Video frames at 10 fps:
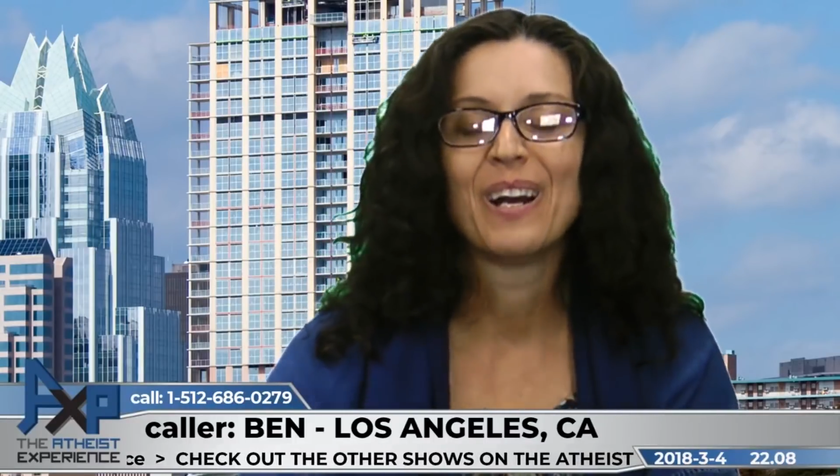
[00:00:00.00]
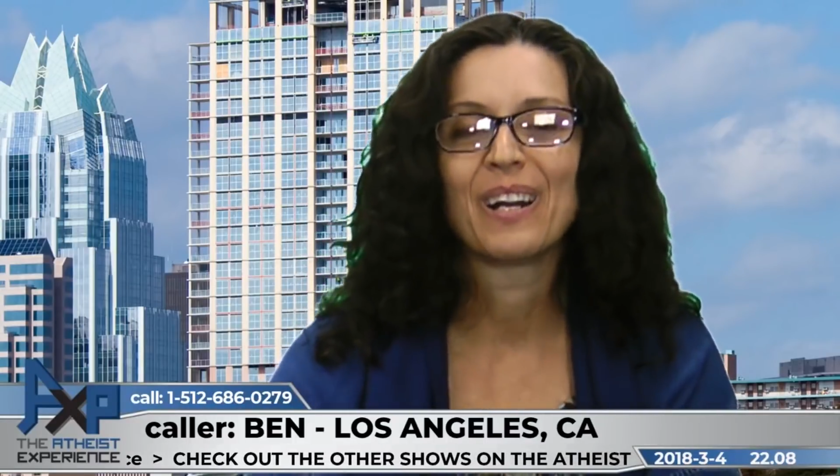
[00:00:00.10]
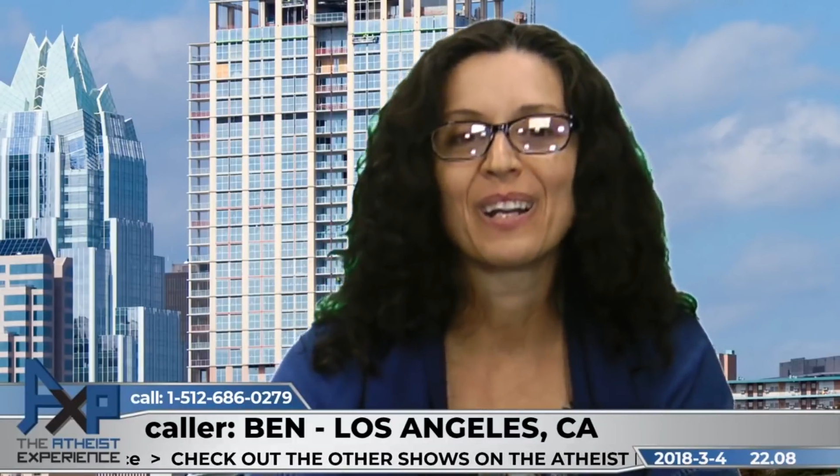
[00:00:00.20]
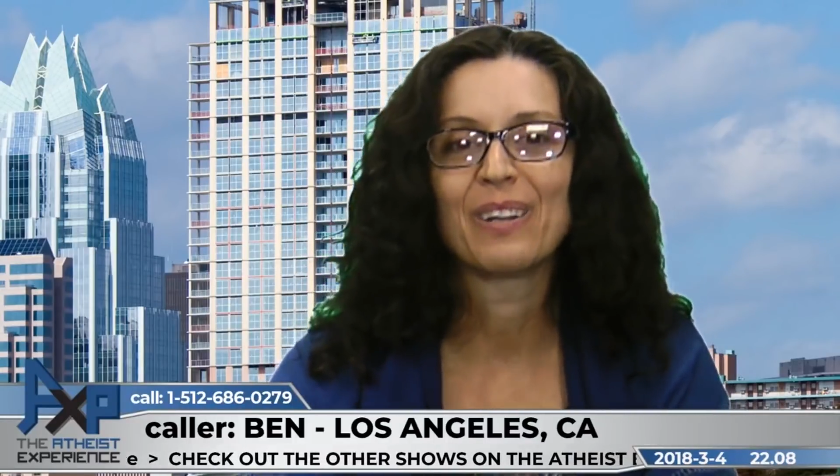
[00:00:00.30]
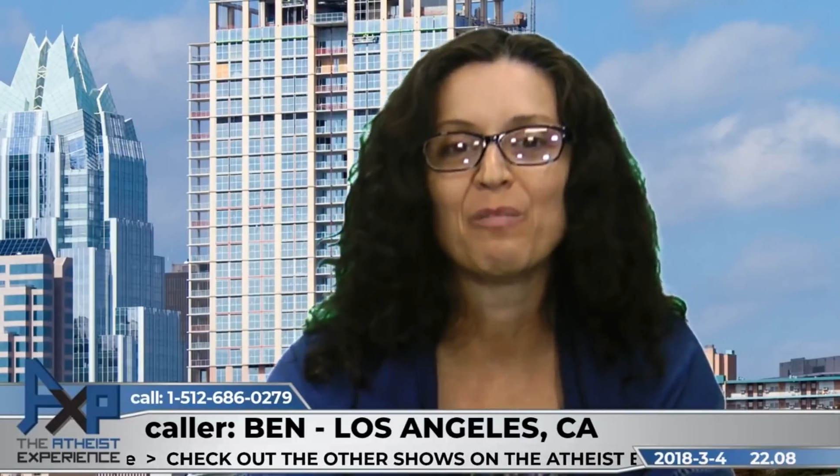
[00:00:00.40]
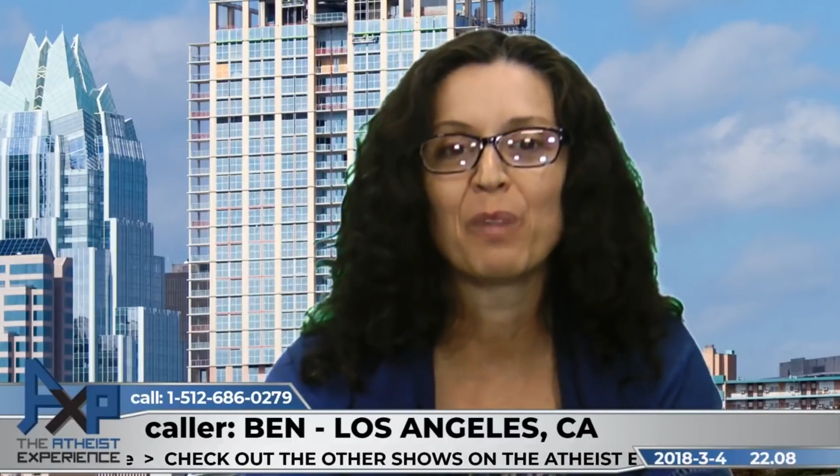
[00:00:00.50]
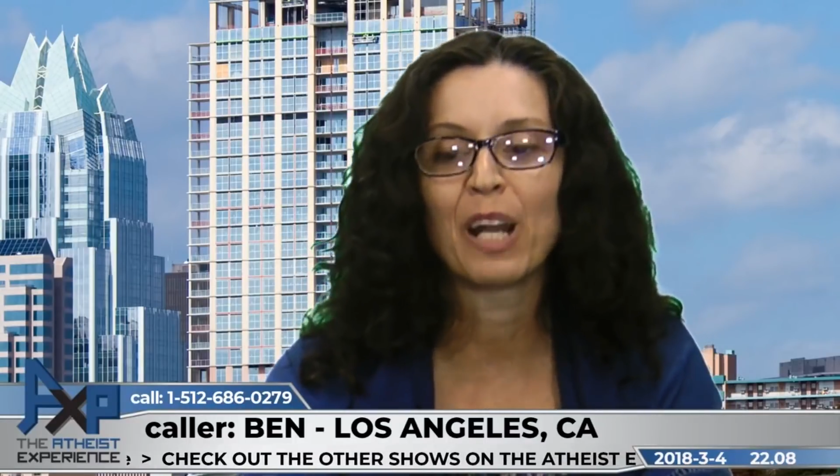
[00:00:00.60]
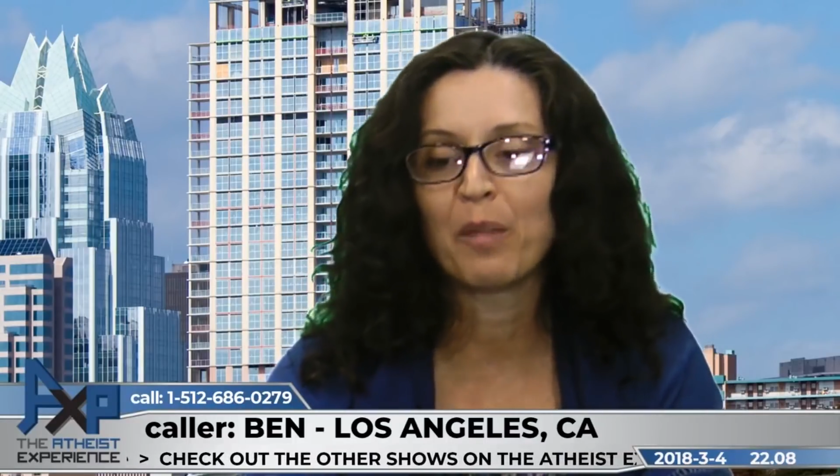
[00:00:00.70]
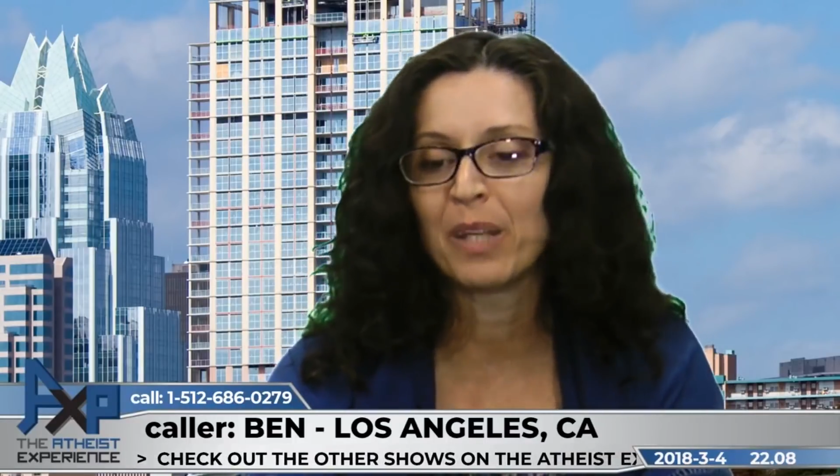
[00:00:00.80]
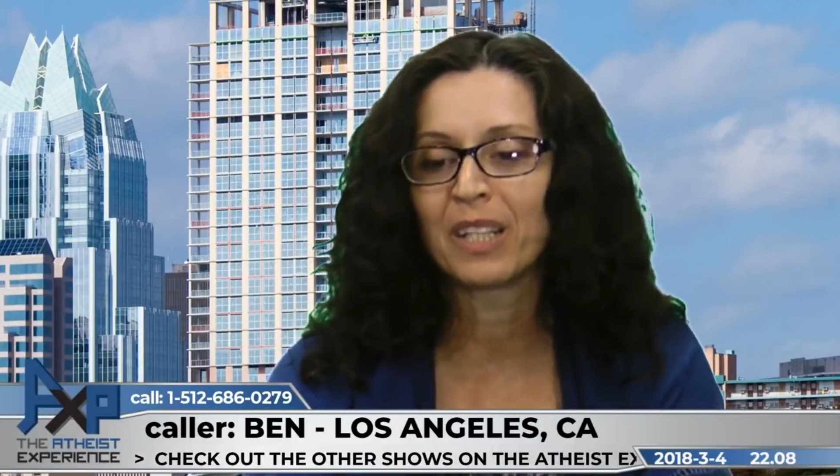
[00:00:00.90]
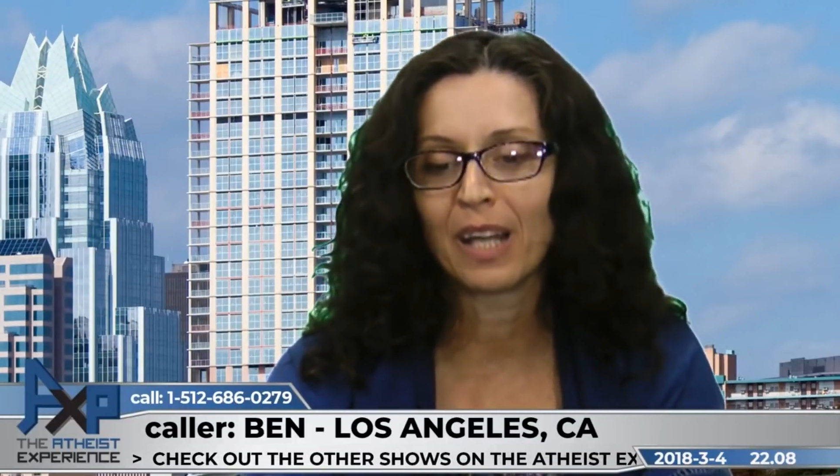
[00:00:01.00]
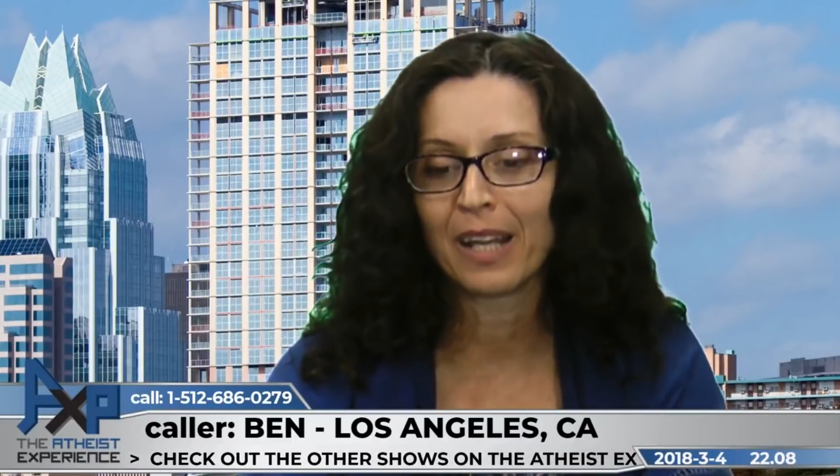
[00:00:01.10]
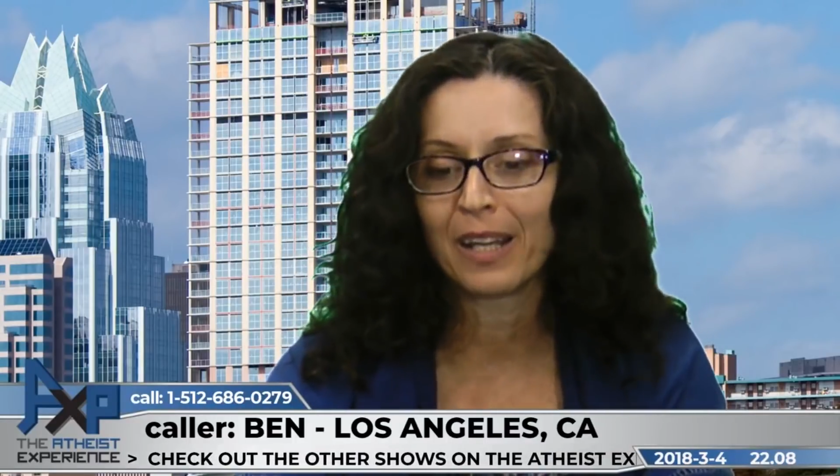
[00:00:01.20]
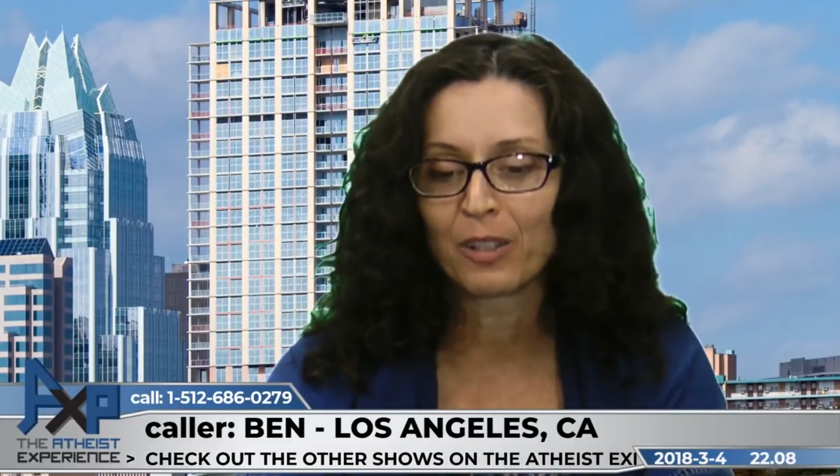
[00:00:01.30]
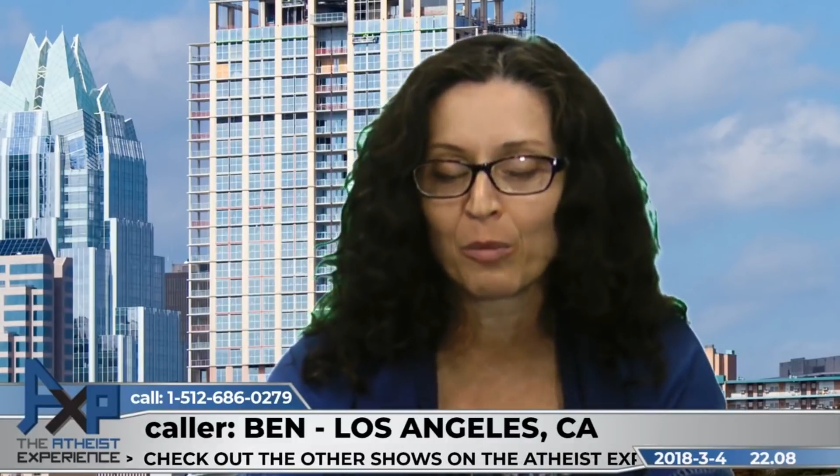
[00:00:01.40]
Uh, but I mean, it,
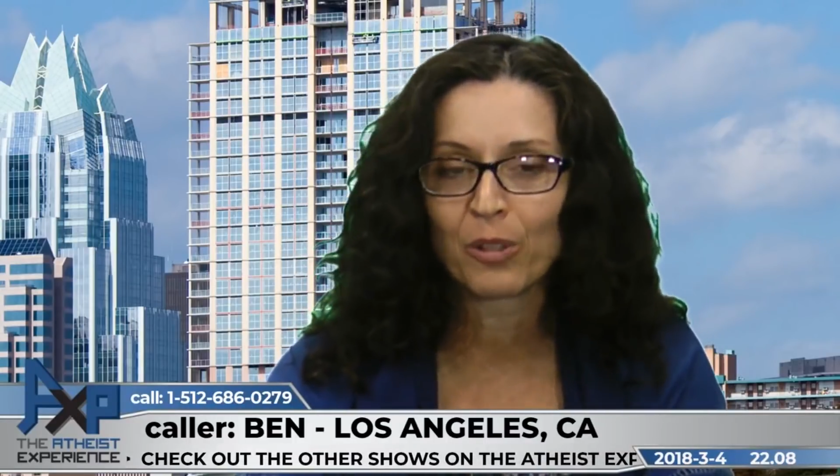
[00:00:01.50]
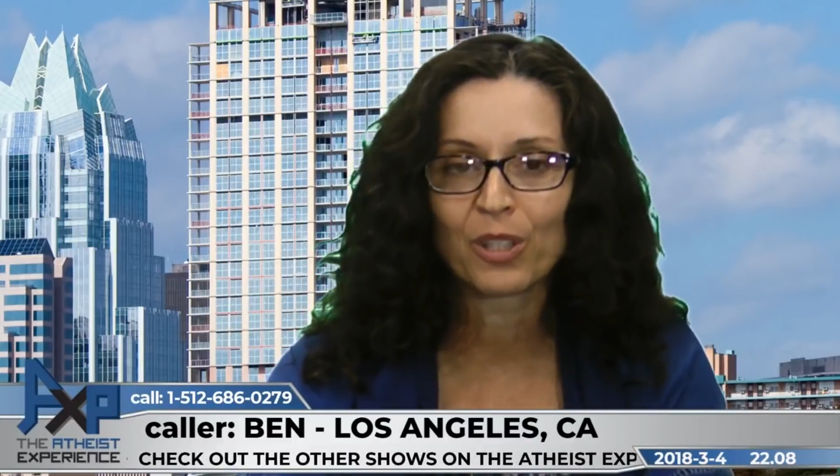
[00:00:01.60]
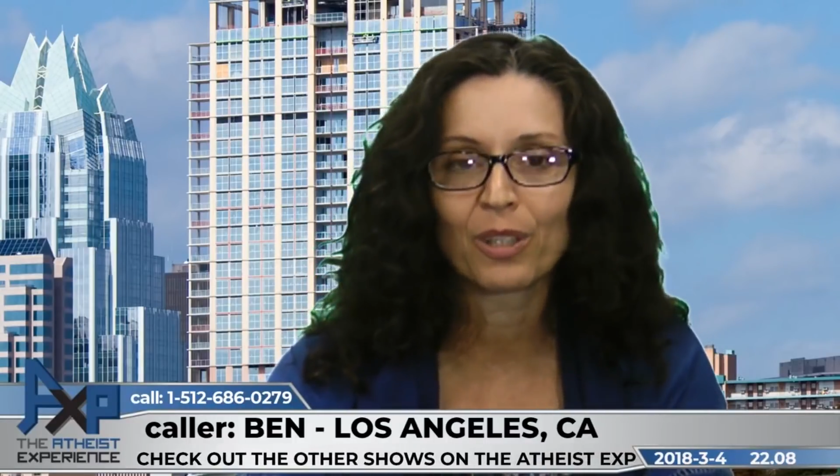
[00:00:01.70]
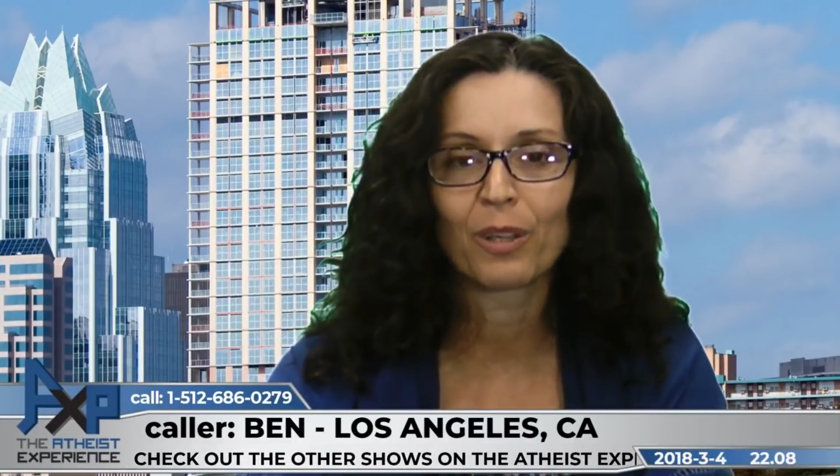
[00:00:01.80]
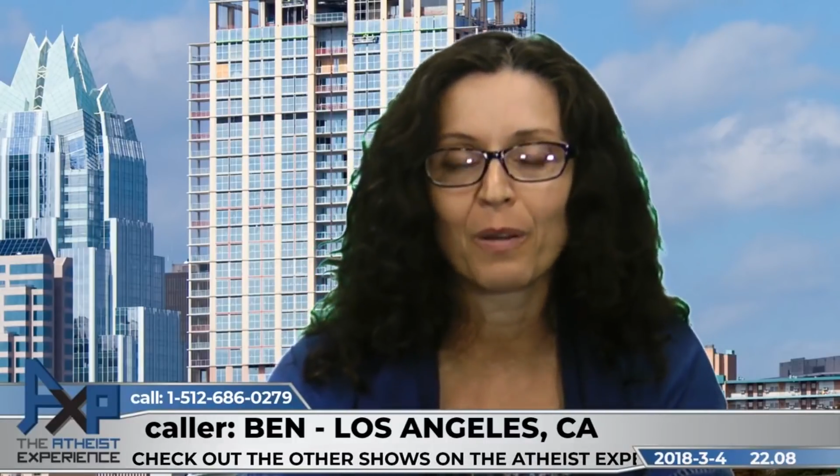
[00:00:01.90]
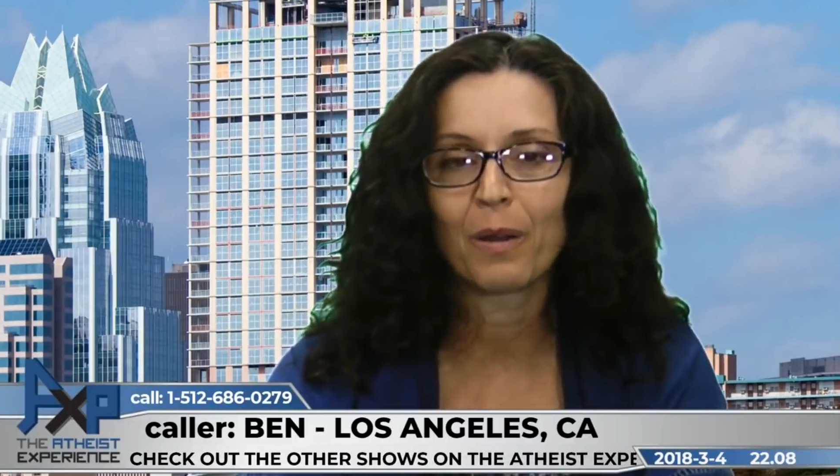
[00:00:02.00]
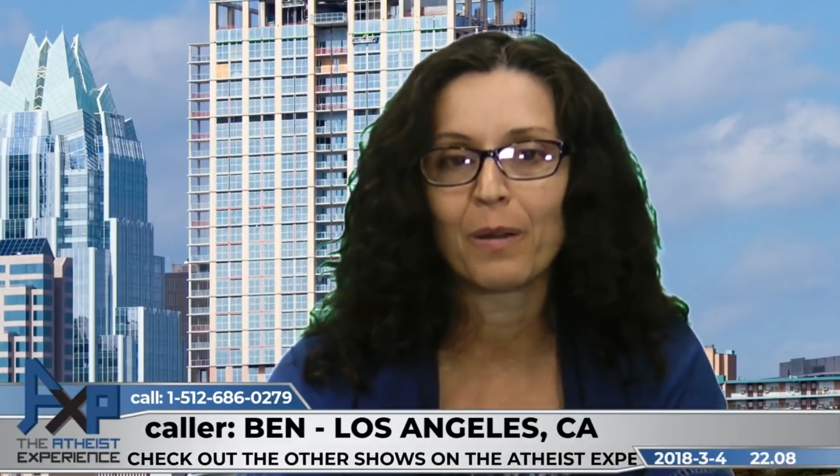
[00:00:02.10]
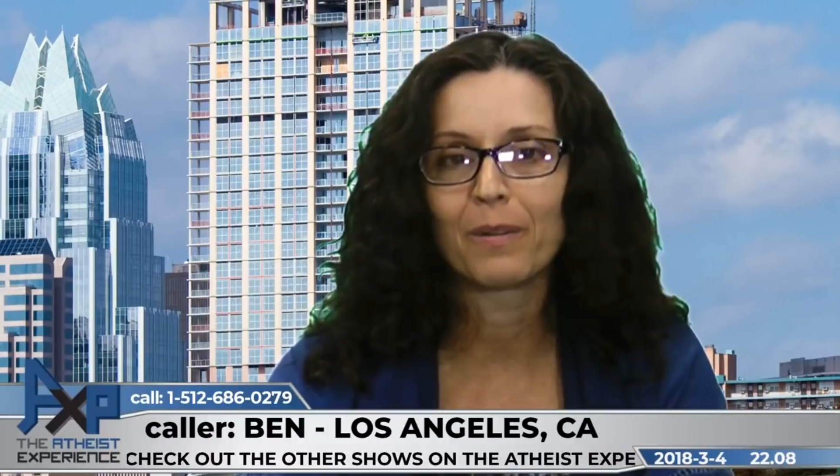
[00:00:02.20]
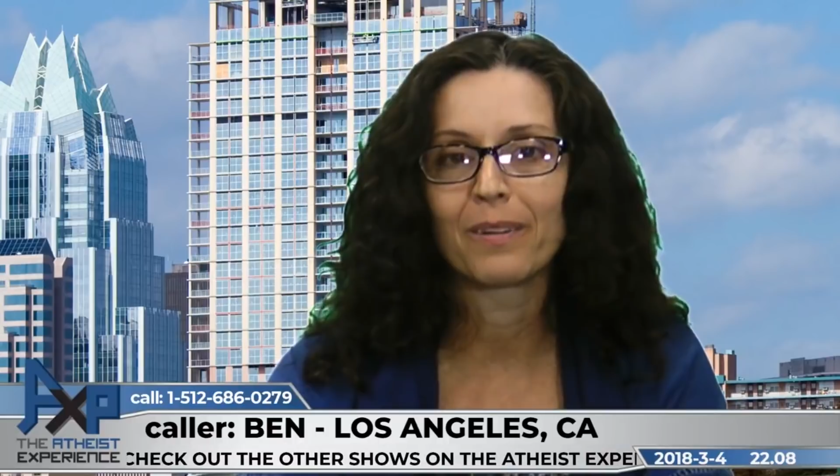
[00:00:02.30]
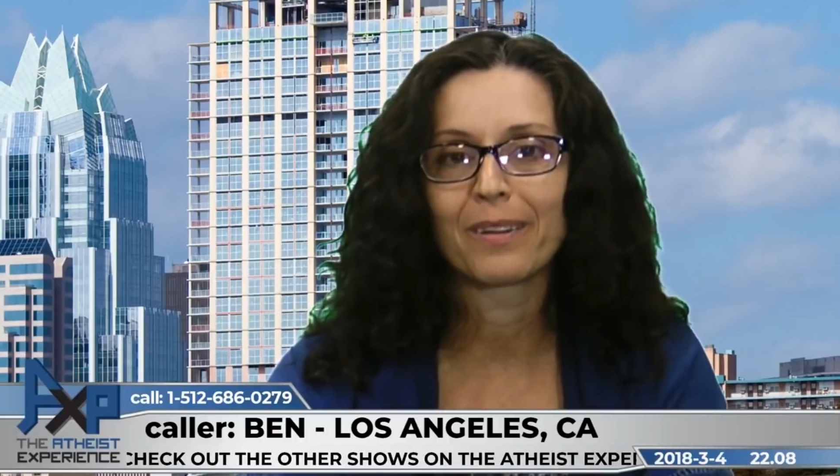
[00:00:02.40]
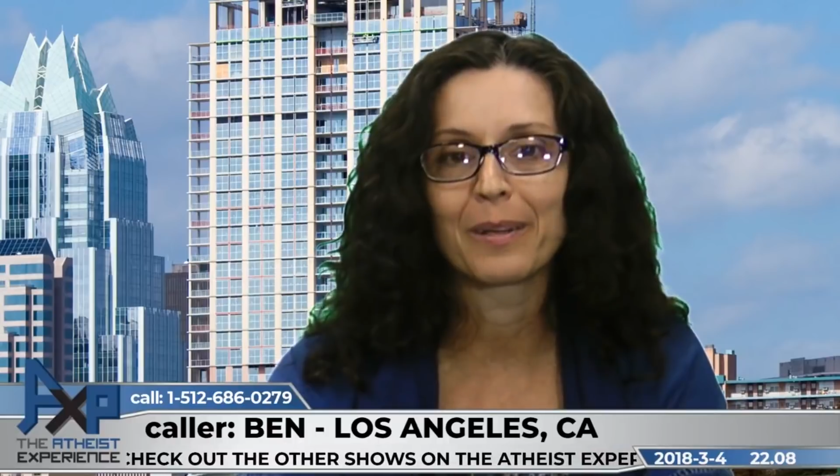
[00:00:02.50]
I, I do appreciate the call.